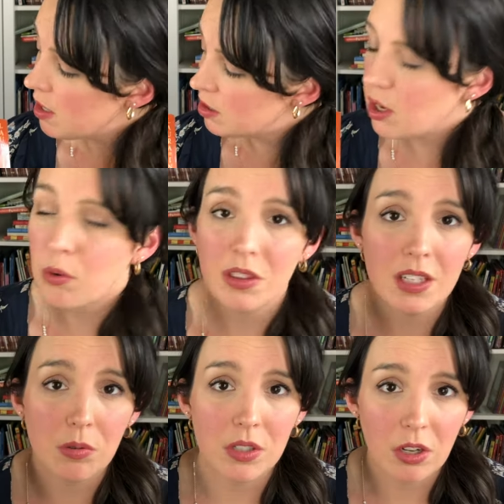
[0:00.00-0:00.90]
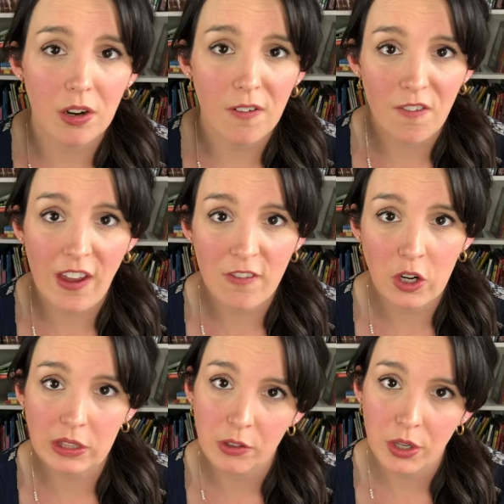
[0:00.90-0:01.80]
So this was her
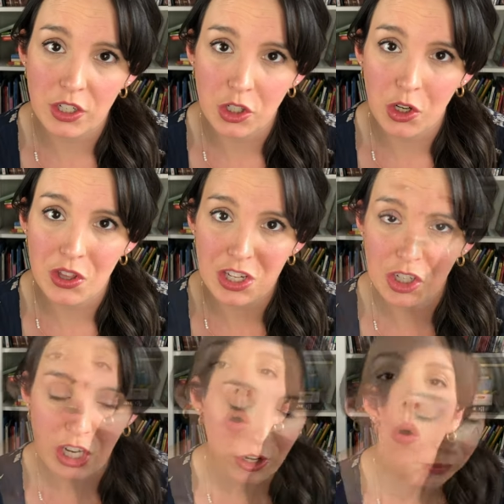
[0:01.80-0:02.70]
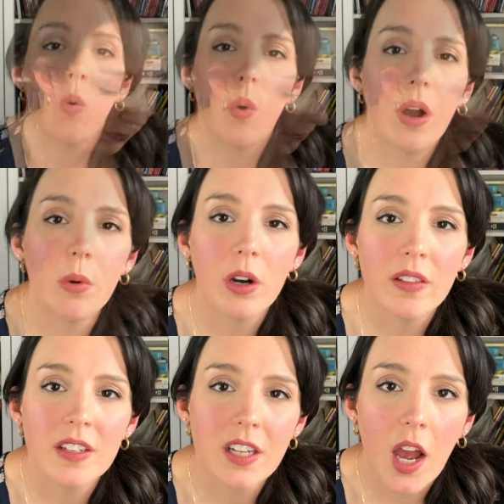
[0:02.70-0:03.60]
favorite literature this year. While we're
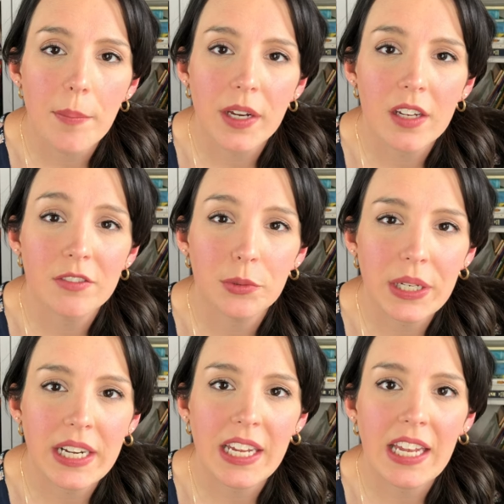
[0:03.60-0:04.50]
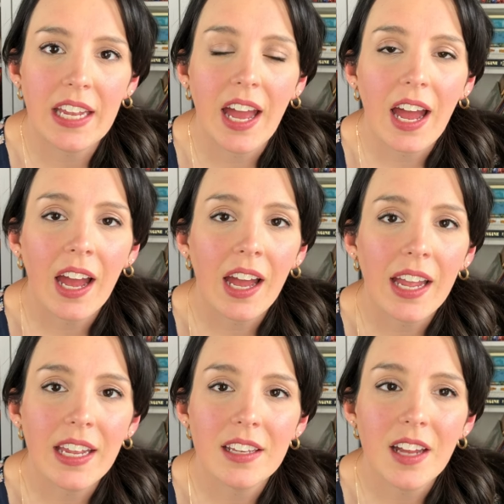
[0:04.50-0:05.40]
on the topic of reading,
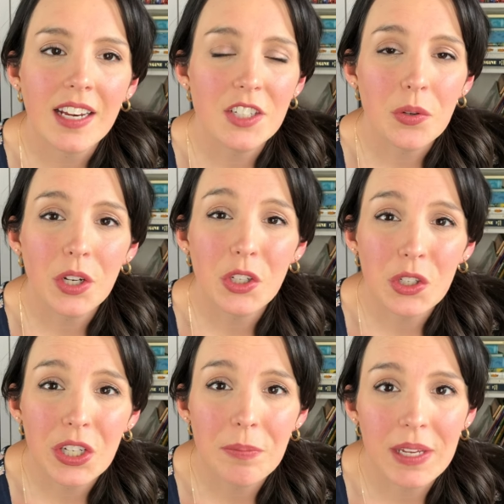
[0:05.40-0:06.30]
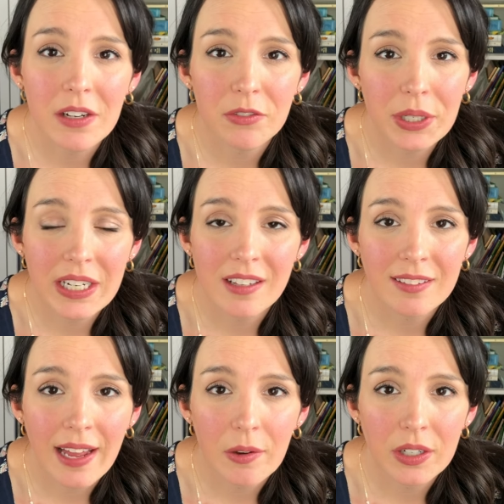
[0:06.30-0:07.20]
I, I do a good bit of reading
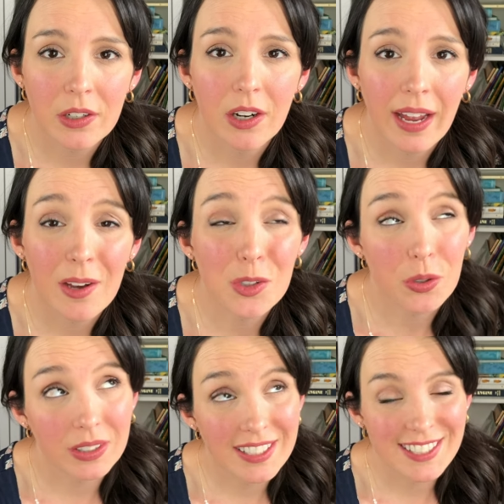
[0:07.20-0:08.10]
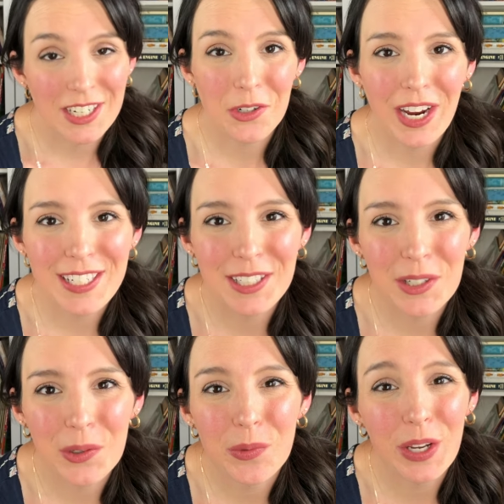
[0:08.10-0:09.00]
aloud in our house, or at least I try
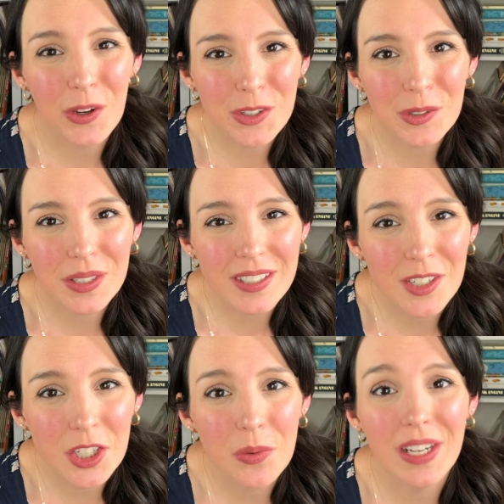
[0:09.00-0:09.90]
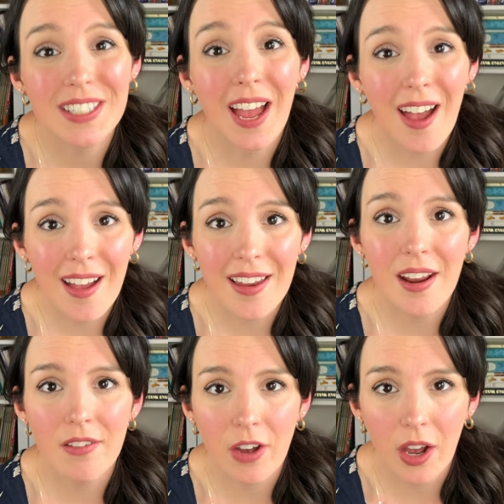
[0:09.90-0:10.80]
to. We also listen to a ton
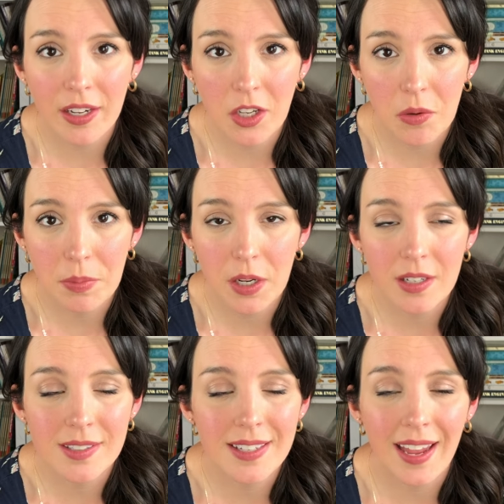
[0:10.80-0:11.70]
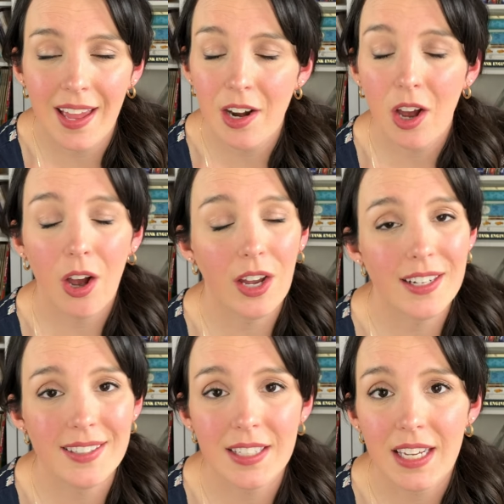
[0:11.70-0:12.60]
of audiobooks, and
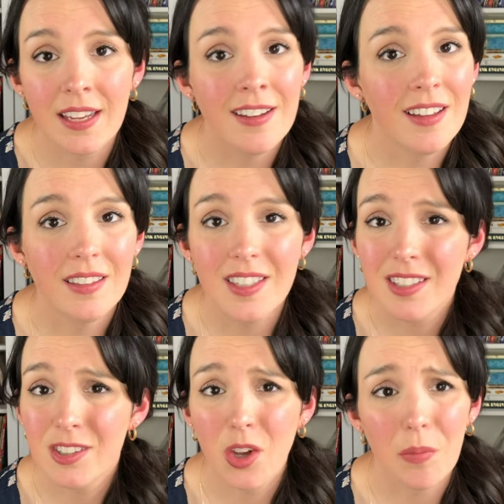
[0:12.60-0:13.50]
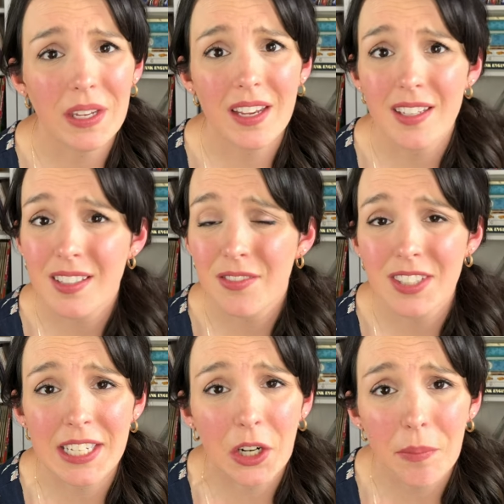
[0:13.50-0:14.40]
honestly, this is all because of
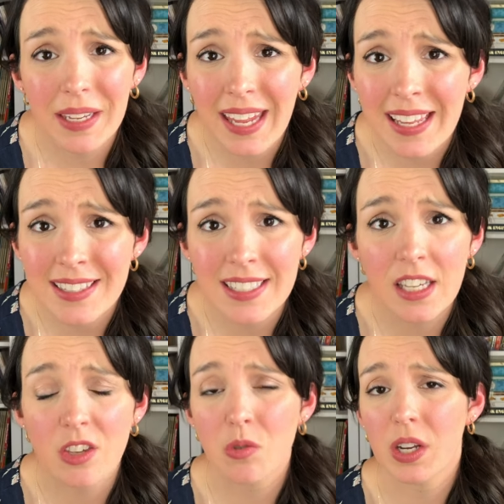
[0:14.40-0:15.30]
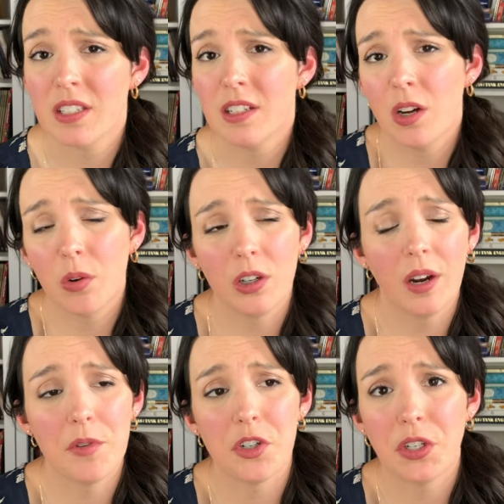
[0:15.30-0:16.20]
Sarah Mackenzie. You guys know her.
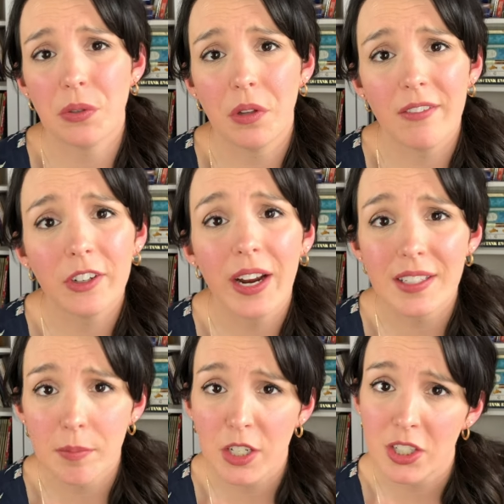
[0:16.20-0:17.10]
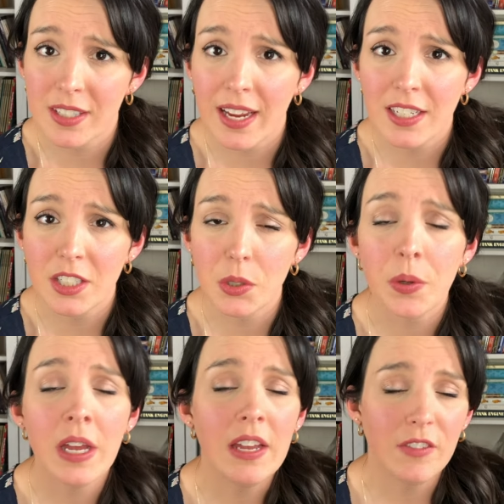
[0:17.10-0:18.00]
I'm sure you love her as much as I do.
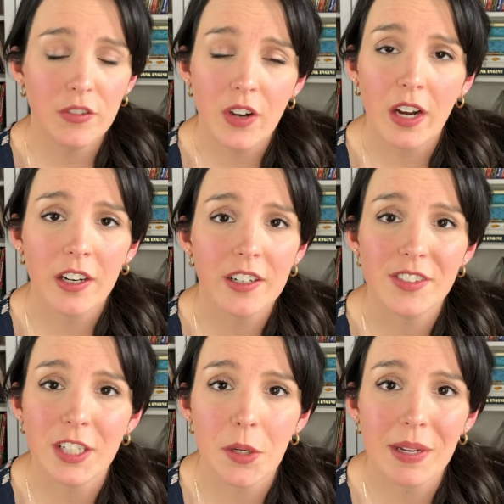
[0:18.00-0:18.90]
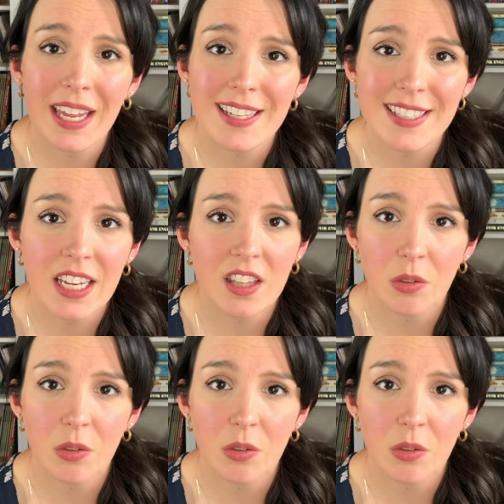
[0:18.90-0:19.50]
If you've not heard of Sarah Mackenzie and